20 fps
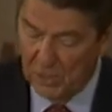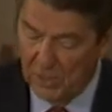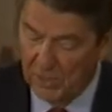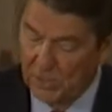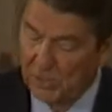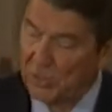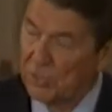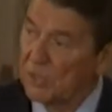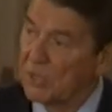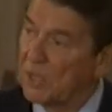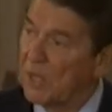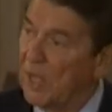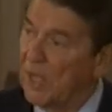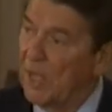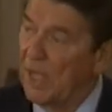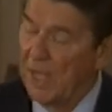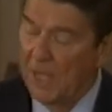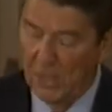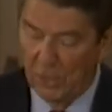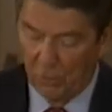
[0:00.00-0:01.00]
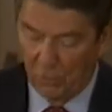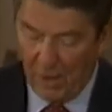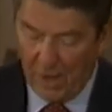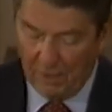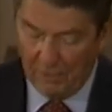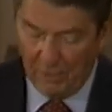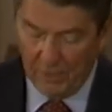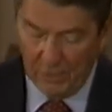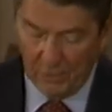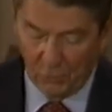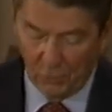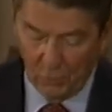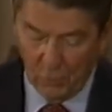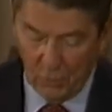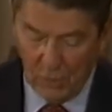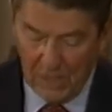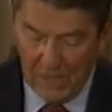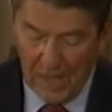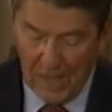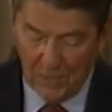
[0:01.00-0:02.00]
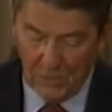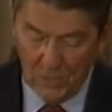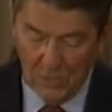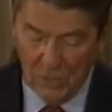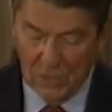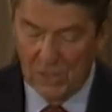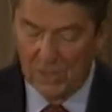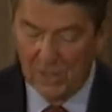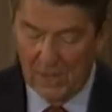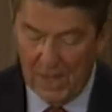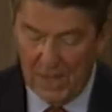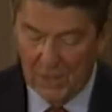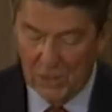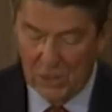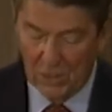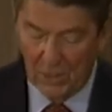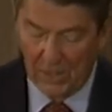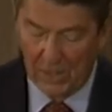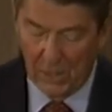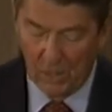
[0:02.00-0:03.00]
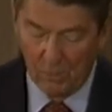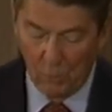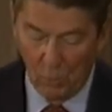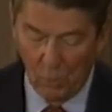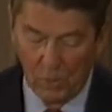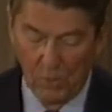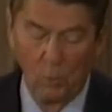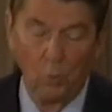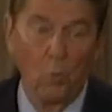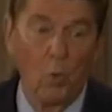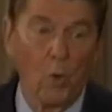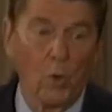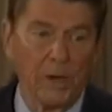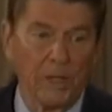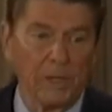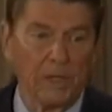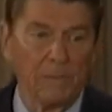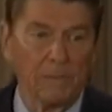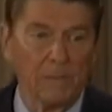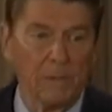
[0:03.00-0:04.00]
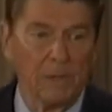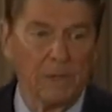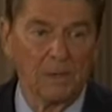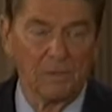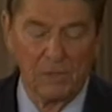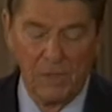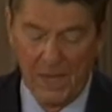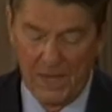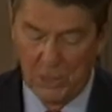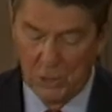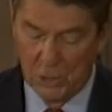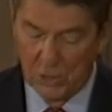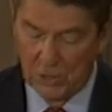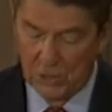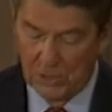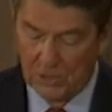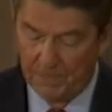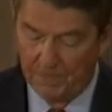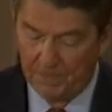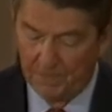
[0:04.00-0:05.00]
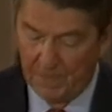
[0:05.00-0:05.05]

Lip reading: citizens traveling through the Athens International Airport, warning them of dangers.